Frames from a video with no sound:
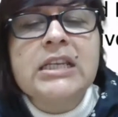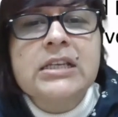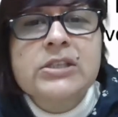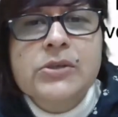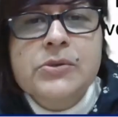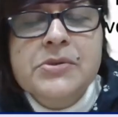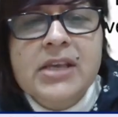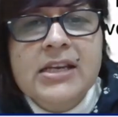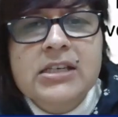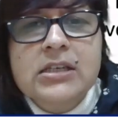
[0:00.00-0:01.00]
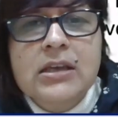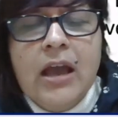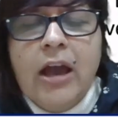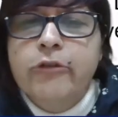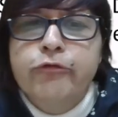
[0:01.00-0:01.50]
Indian
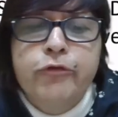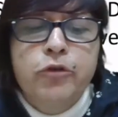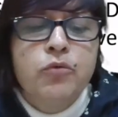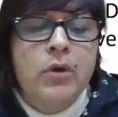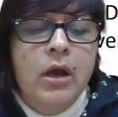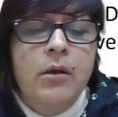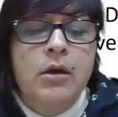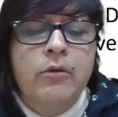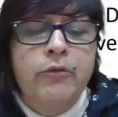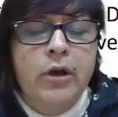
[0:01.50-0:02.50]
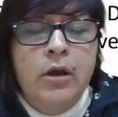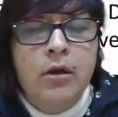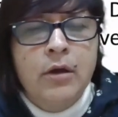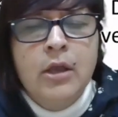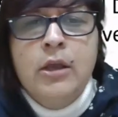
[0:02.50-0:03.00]
society, and few
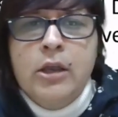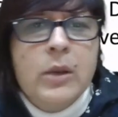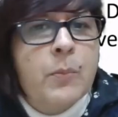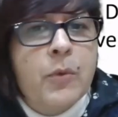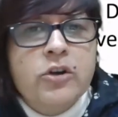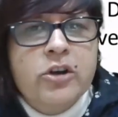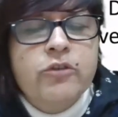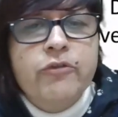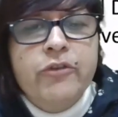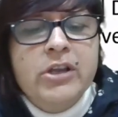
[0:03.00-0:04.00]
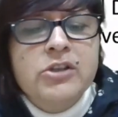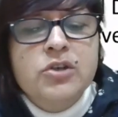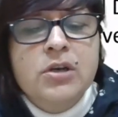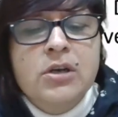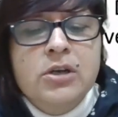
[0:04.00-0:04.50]
important
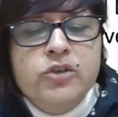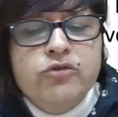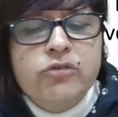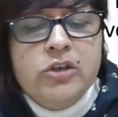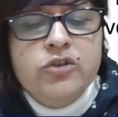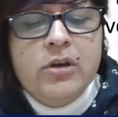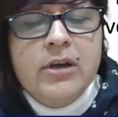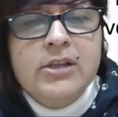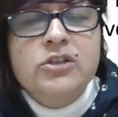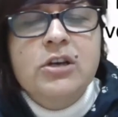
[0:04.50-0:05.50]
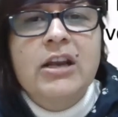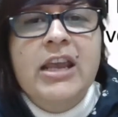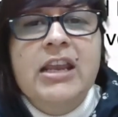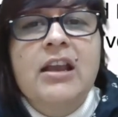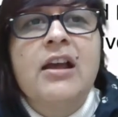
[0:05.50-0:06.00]
French structuralists
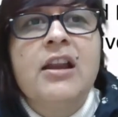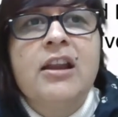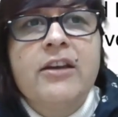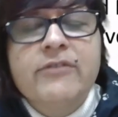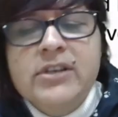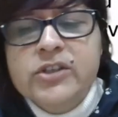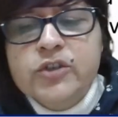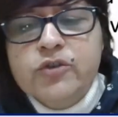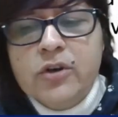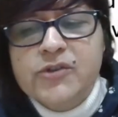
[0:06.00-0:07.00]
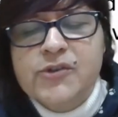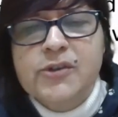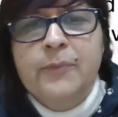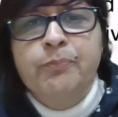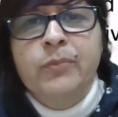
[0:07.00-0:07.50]
like
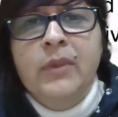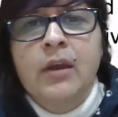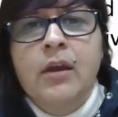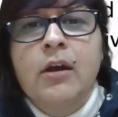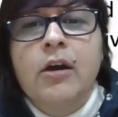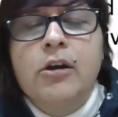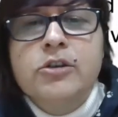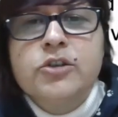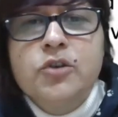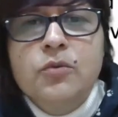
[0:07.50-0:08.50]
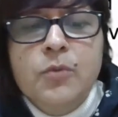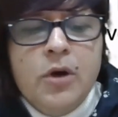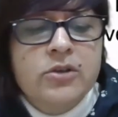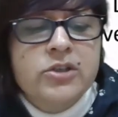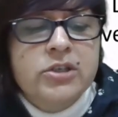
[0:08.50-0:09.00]
Levi-Strauss,
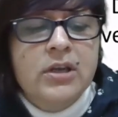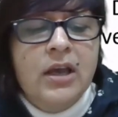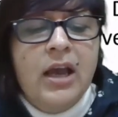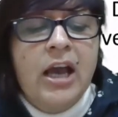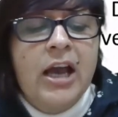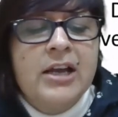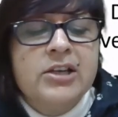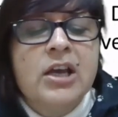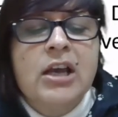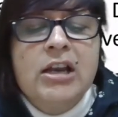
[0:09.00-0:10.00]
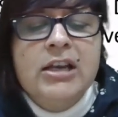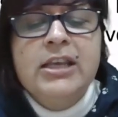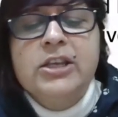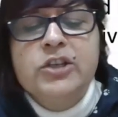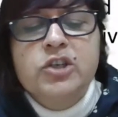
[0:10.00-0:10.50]
Dumont and
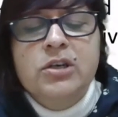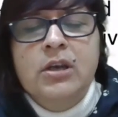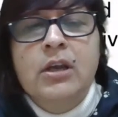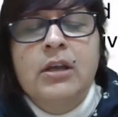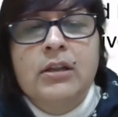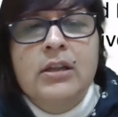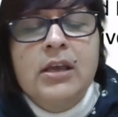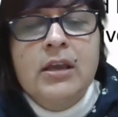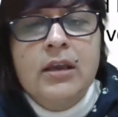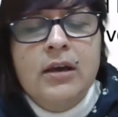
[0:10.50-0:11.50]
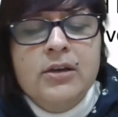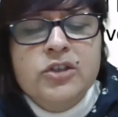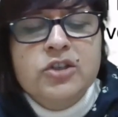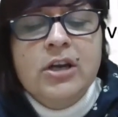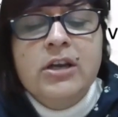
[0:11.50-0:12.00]
Leach, they
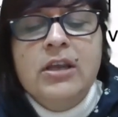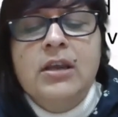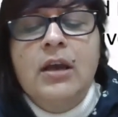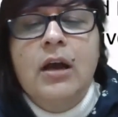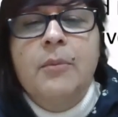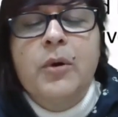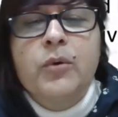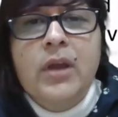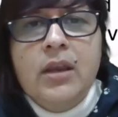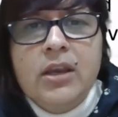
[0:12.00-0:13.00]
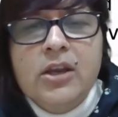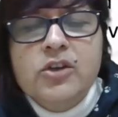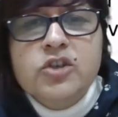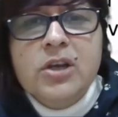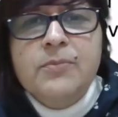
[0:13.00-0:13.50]
study about the
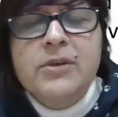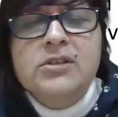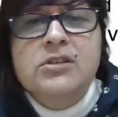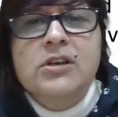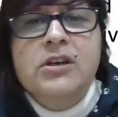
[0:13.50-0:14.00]
kinship,